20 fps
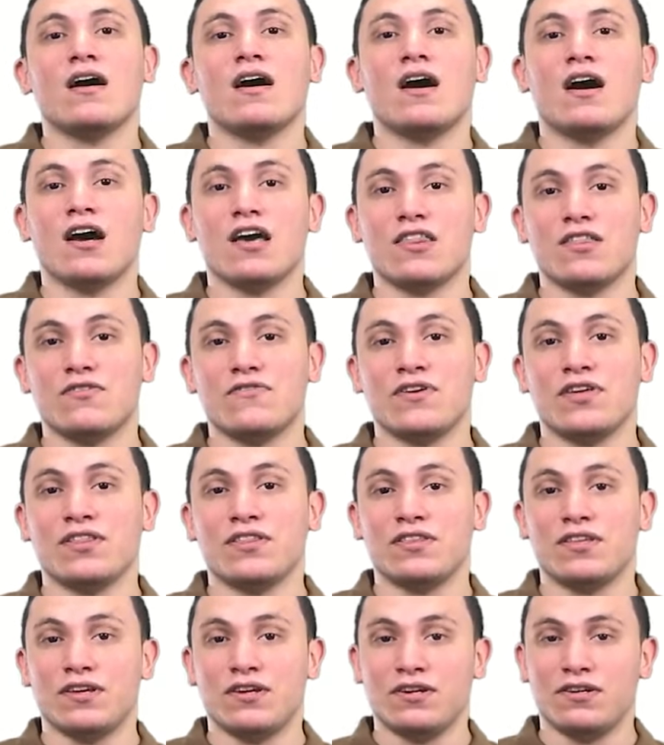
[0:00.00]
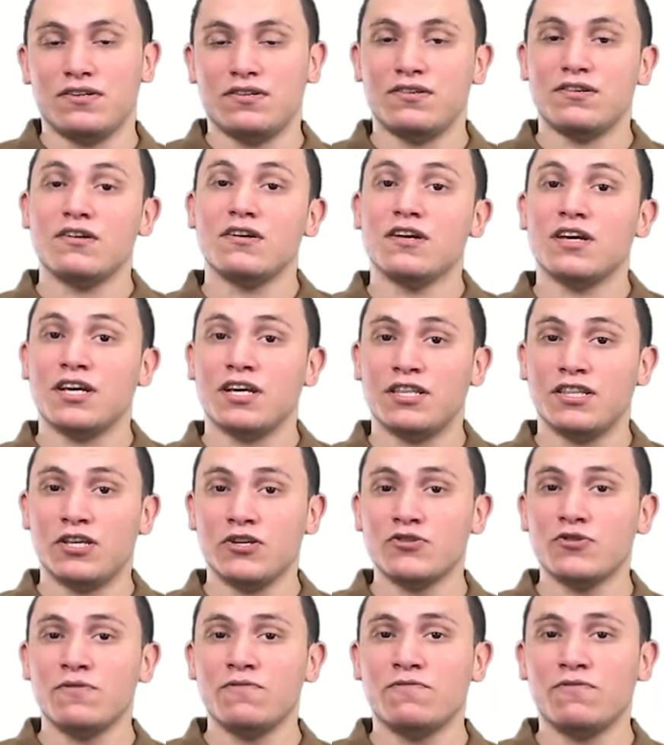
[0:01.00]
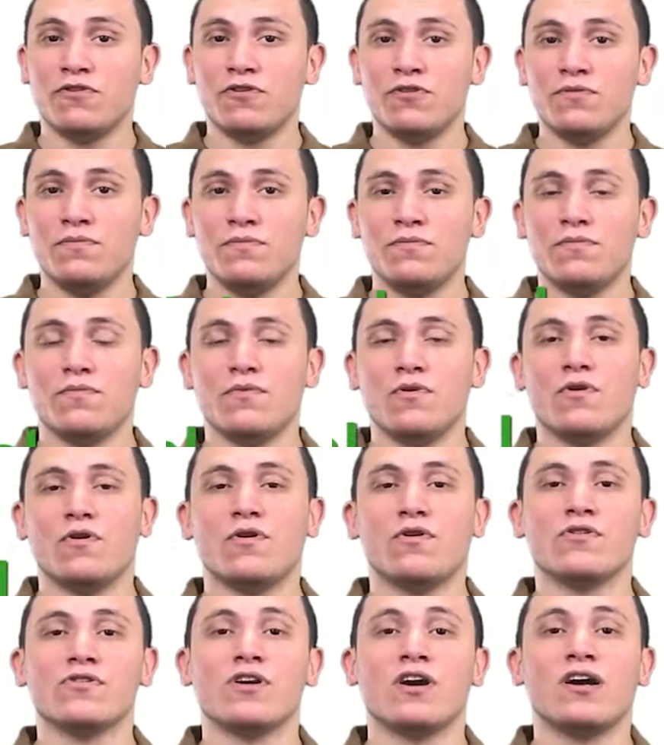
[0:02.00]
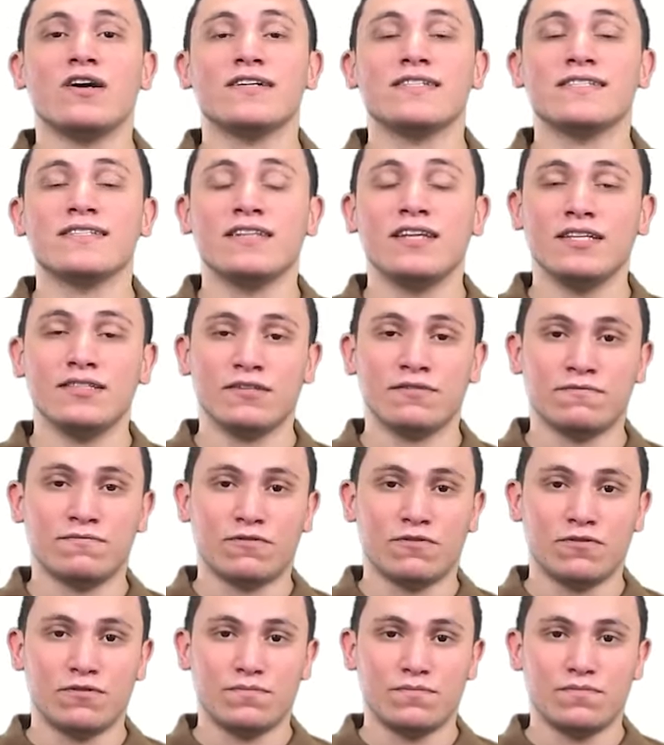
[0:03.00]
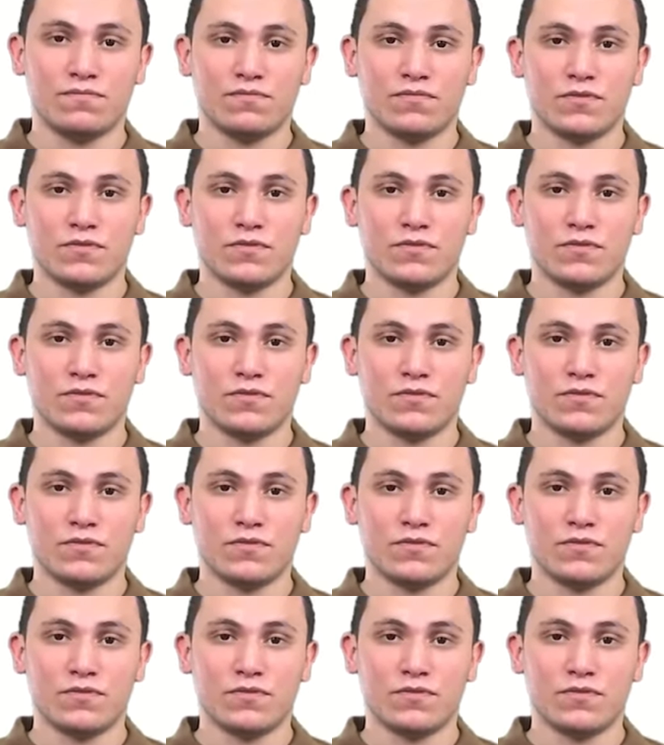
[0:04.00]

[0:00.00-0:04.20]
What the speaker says: either in their initial form or isolated form.